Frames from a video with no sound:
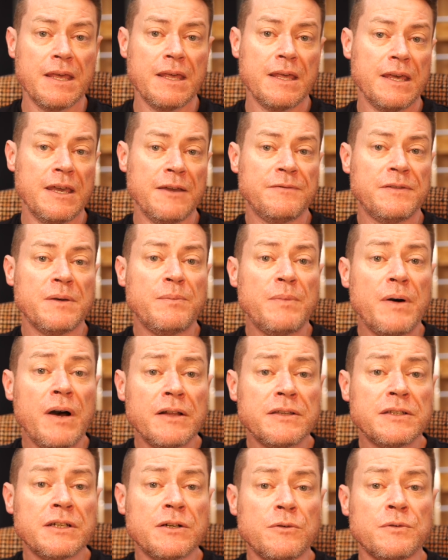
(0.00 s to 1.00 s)
If the
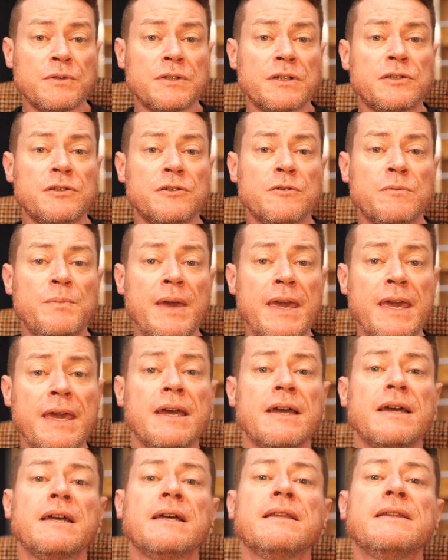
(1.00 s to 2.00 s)
particles are too
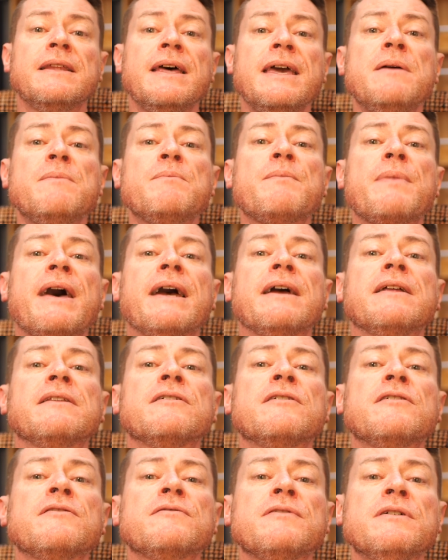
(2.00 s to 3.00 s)
big, they impact
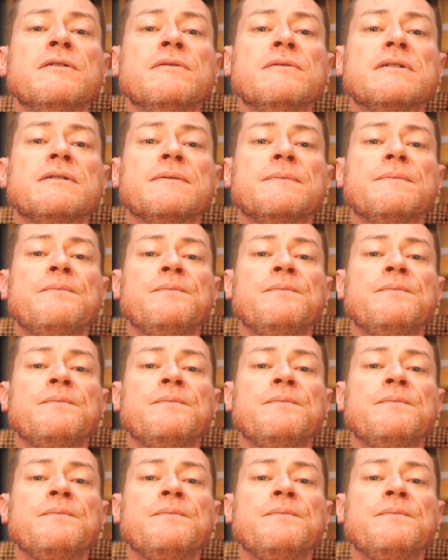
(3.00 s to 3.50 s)
the throat,